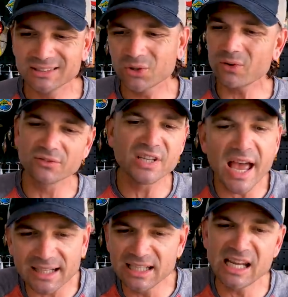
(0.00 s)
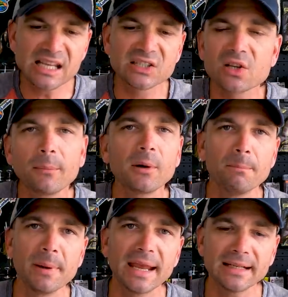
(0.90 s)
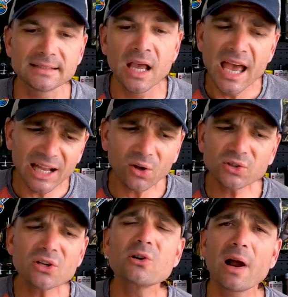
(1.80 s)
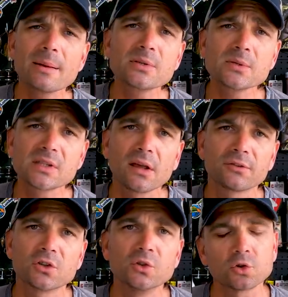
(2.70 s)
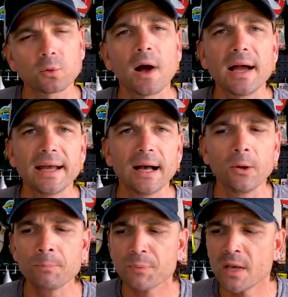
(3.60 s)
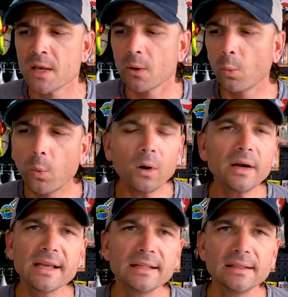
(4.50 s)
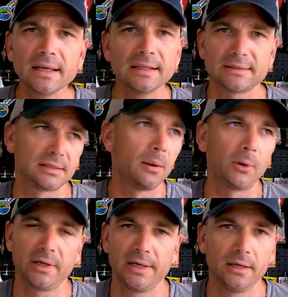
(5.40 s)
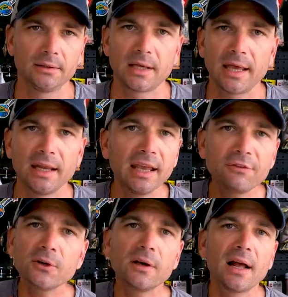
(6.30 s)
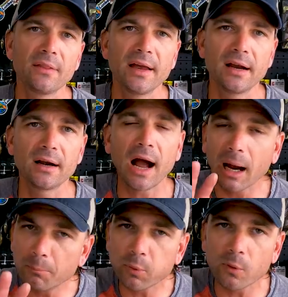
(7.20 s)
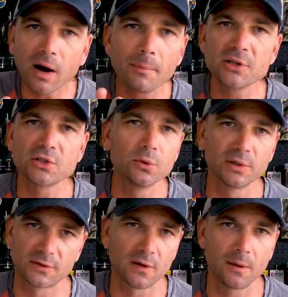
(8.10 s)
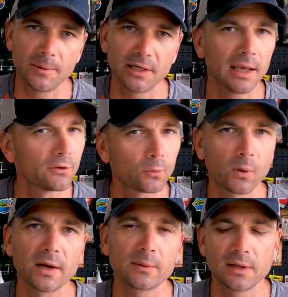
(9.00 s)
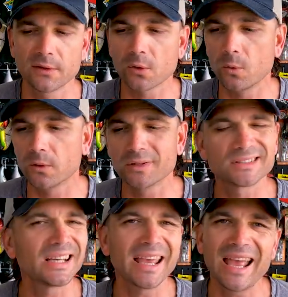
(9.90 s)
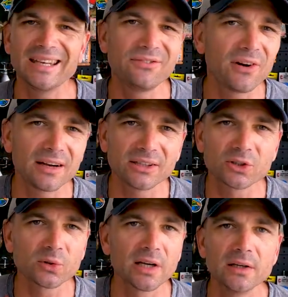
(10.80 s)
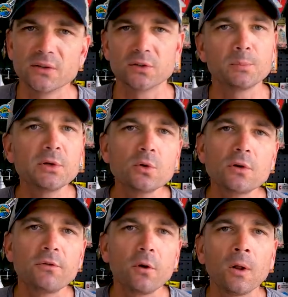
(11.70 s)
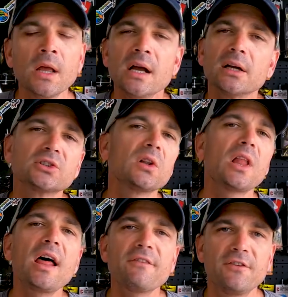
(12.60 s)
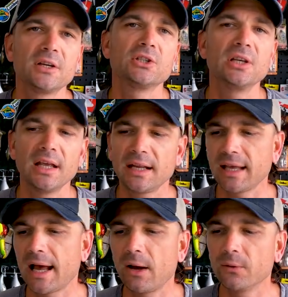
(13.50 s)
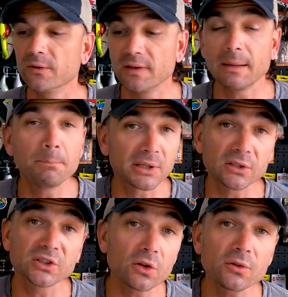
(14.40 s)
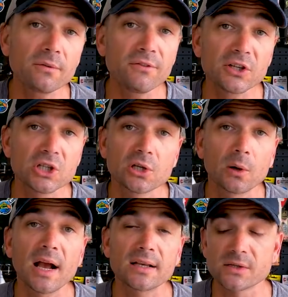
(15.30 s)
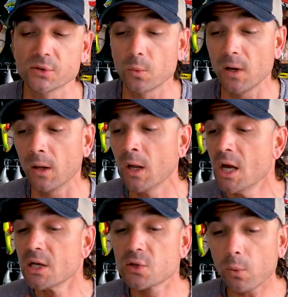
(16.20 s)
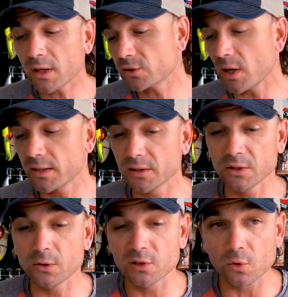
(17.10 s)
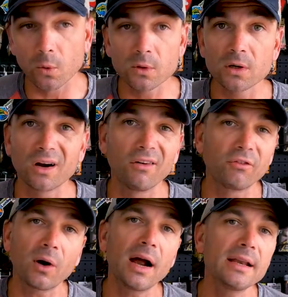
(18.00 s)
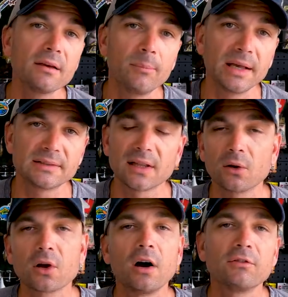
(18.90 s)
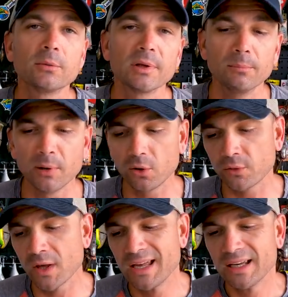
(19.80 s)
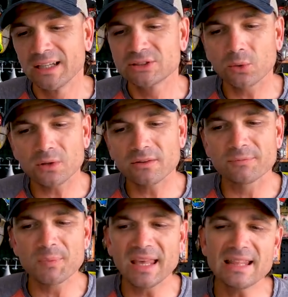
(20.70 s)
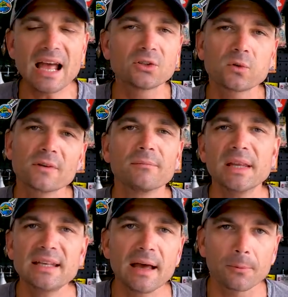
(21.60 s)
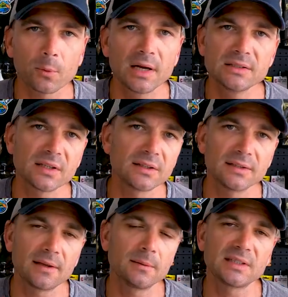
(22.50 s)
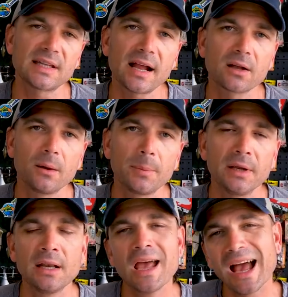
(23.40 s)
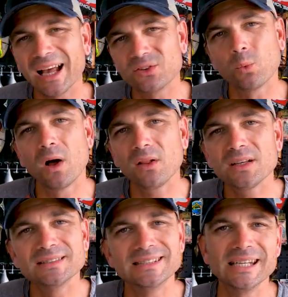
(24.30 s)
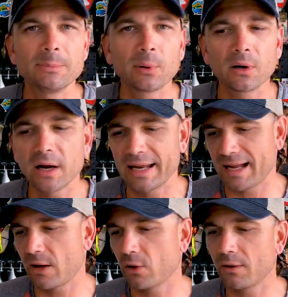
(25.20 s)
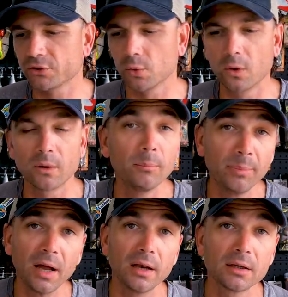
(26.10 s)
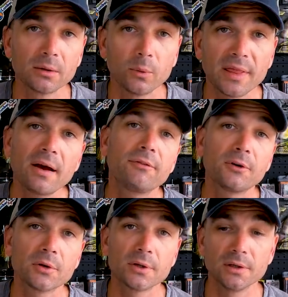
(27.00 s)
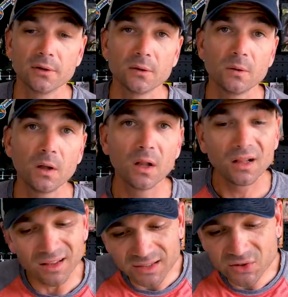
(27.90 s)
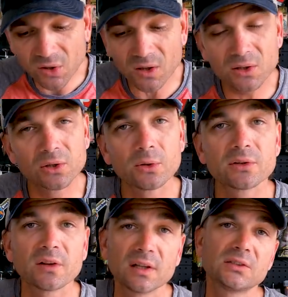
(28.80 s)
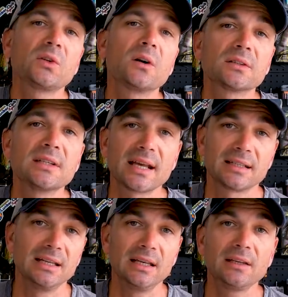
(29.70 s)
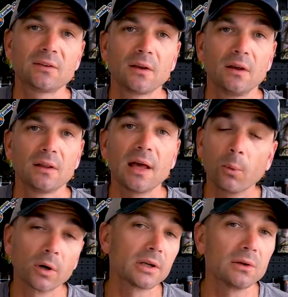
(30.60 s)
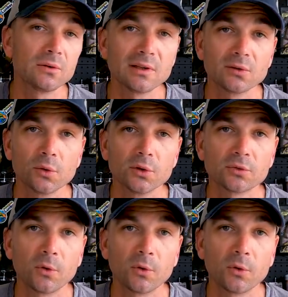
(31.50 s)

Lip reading: sort of techniques, summer baits, and also to grab some stuff to try out. We're in summer here, and if you're not there, I promise you it's coming. It's right around the corner. It's like 85 degrees. It's beautiful. There's a lot of fish getting out deep, but there's still some fish in the grass as well. So what I tried to do is order a variety of baits that'll cover me both sort of in that sort of mid-depth range that they tend to stack up in, as well as deeper and out offshore. But without further ado, let's talk lures and let's talk the techniques that we're gonna use these lures